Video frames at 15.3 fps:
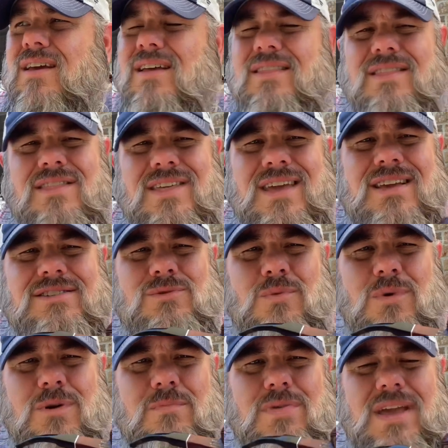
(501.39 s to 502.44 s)
This
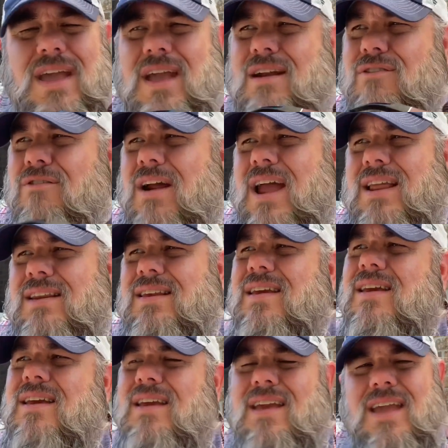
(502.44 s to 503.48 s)
would be a great
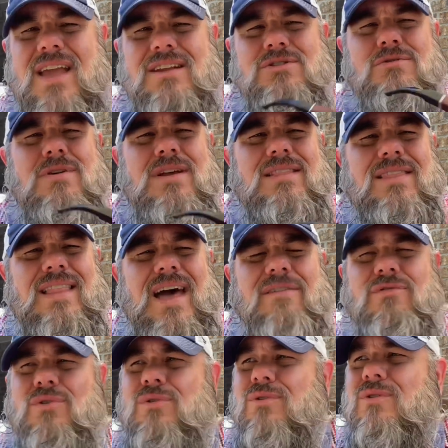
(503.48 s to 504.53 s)

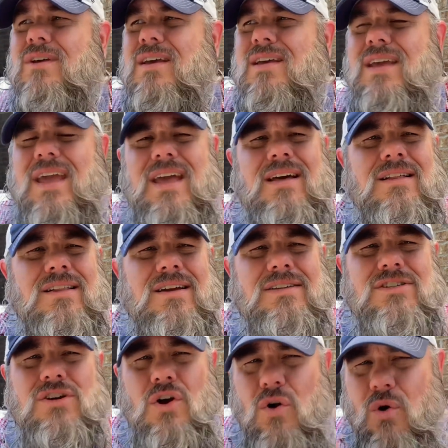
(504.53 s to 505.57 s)
entry-level
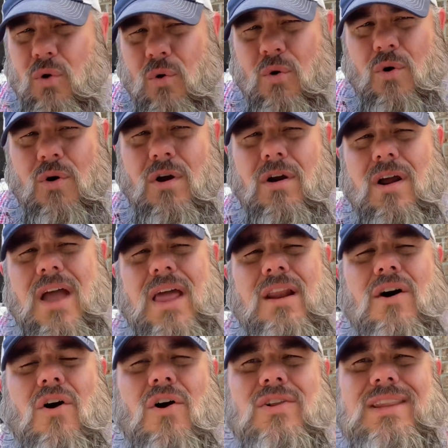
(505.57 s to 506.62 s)
English or an
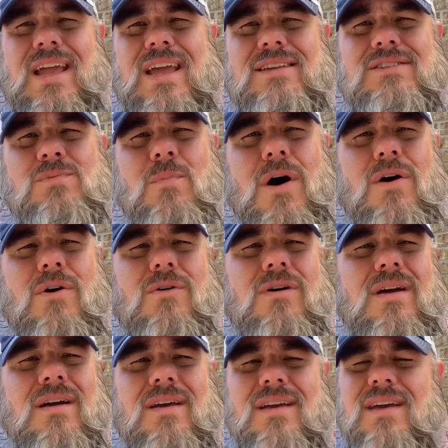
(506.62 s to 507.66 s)
all-day smoke
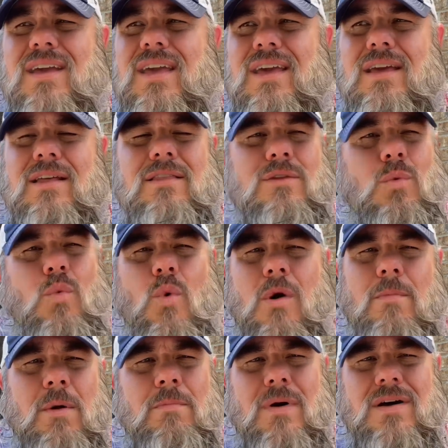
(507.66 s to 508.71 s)
in the
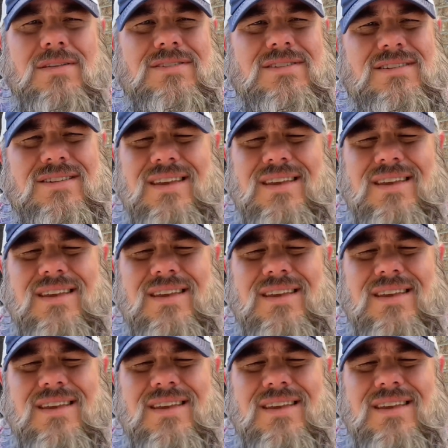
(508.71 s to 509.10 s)
warmer months.